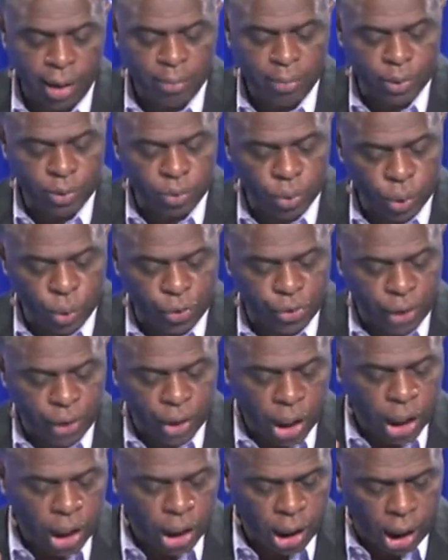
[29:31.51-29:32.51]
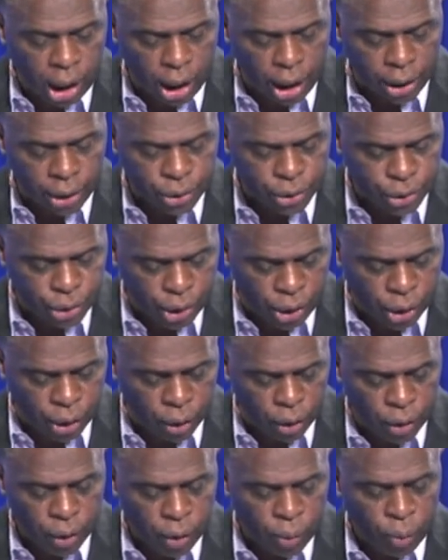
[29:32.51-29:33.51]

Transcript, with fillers: but Ruth clung to her.